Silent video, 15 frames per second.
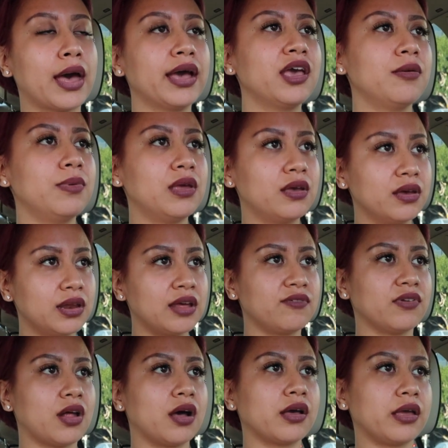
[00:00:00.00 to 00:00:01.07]
I could be good at
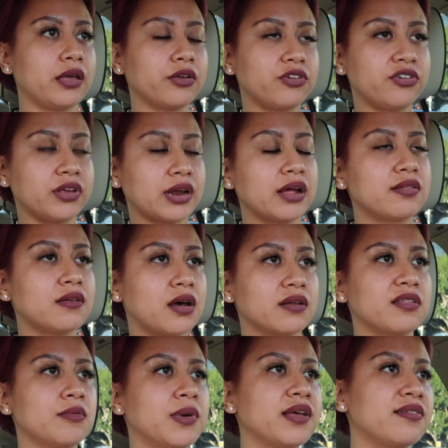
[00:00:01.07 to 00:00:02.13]
vlogging. Shit, I
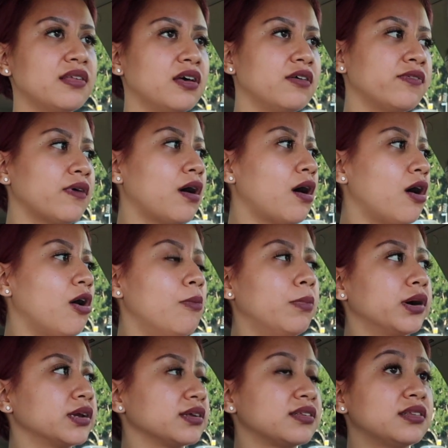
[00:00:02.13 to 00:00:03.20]
talk to myself all
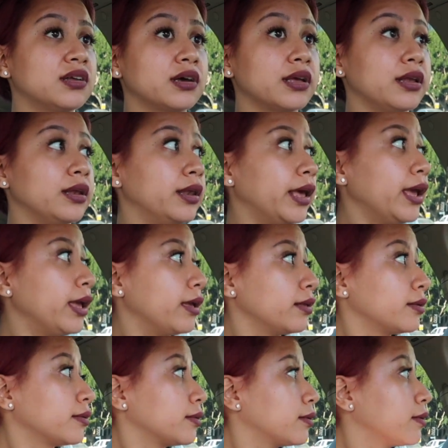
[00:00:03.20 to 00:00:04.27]
mother sucking day.
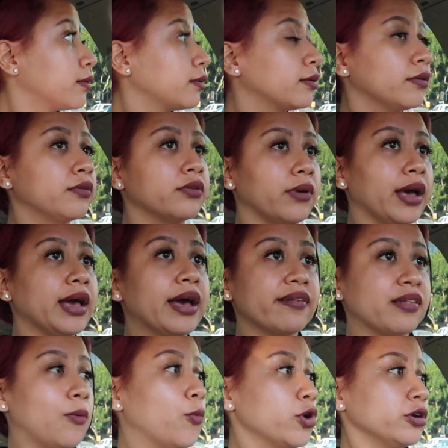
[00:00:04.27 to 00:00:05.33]
So I
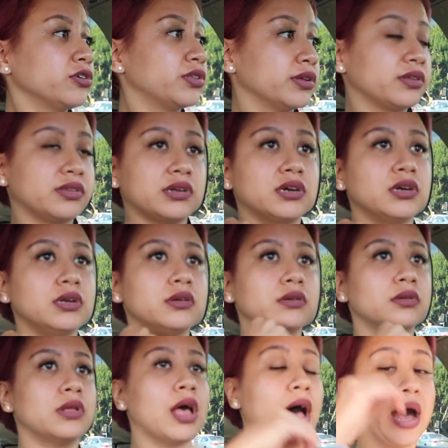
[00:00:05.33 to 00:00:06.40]
got some words to say.
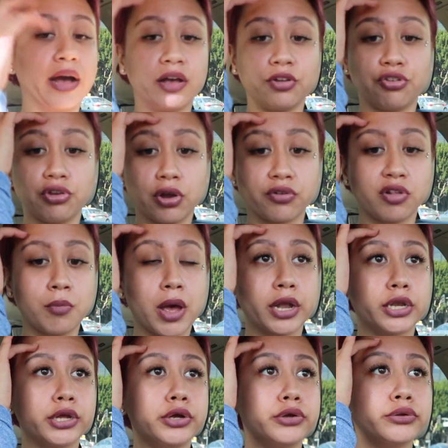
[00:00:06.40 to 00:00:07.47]
I could share some
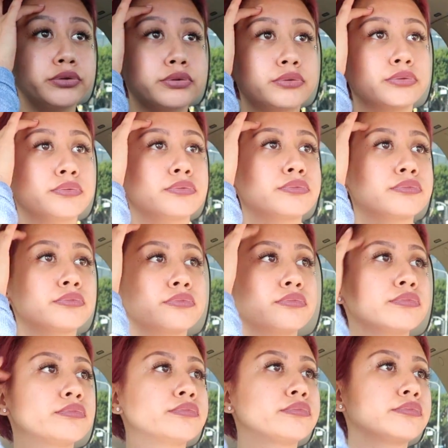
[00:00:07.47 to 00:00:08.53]
ideas.
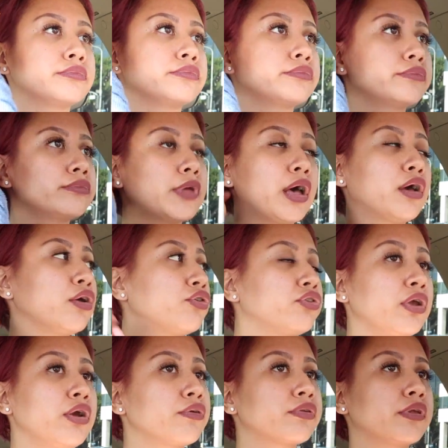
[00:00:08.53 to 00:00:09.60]
I could
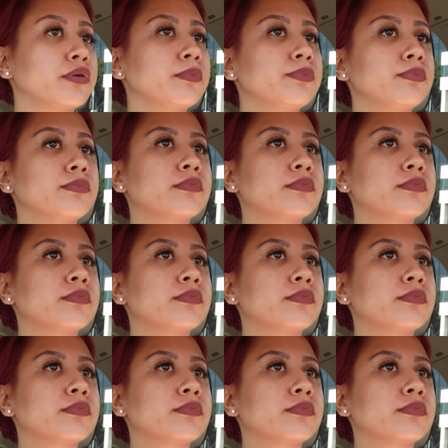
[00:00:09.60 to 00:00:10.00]
share some.